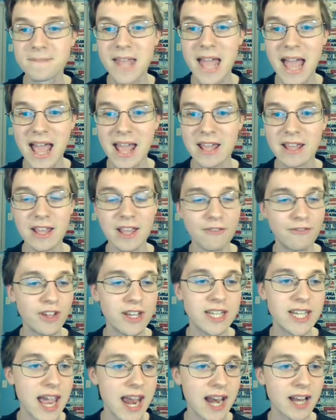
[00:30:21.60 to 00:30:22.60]
if
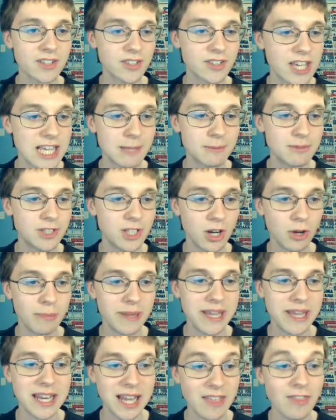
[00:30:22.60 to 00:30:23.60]
Indiana keeps,
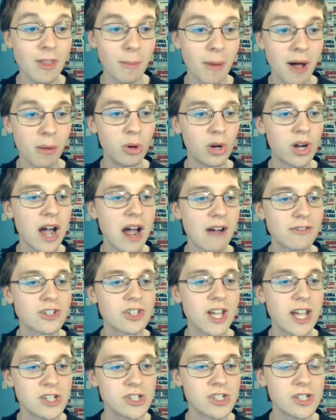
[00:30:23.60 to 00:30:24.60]
being in the bubble
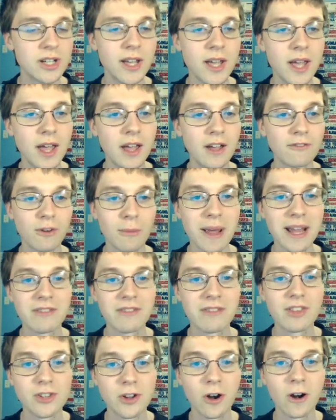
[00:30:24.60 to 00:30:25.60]
conversation for making
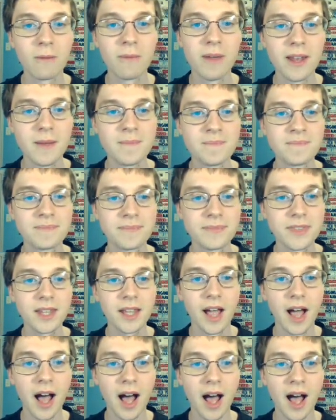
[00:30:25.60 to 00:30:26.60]
the tournament.
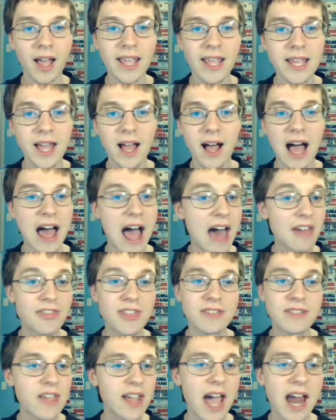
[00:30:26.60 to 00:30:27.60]
I
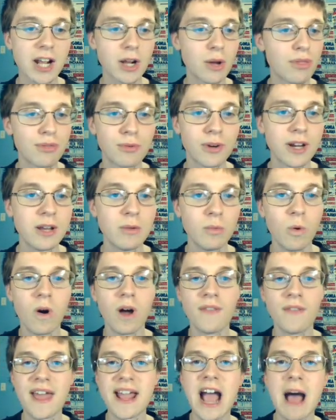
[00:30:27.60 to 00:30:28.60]
think they got to go
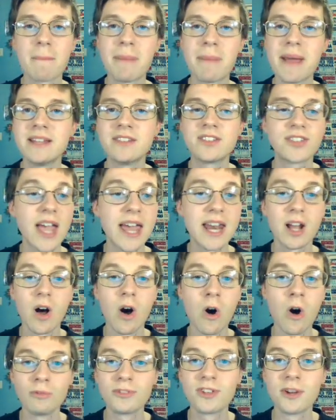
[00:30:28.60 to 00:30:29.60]
3-1. They got Penn State at
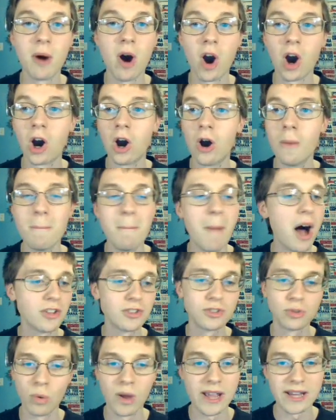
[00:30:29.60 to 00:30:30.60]
home tomorrow,
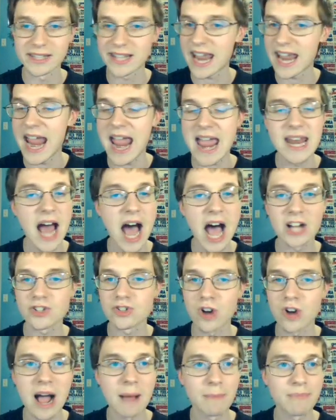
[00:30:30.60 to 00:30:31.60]
must win. Cannot
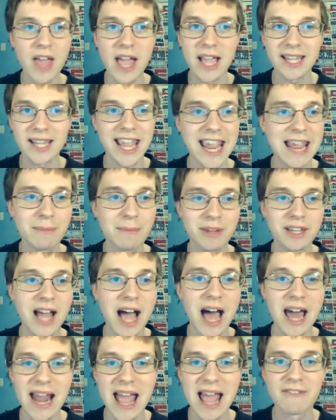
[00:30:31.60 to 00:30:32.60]
drop that game,
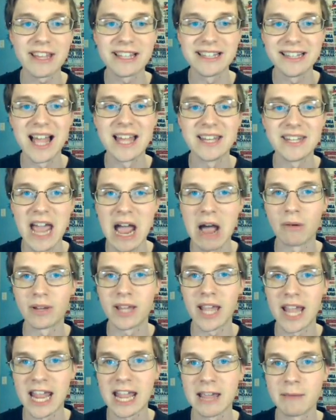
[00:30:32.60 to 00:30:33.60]
cannot have a letdown
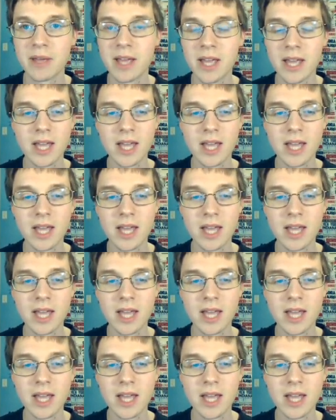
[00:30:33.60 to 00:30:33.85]
game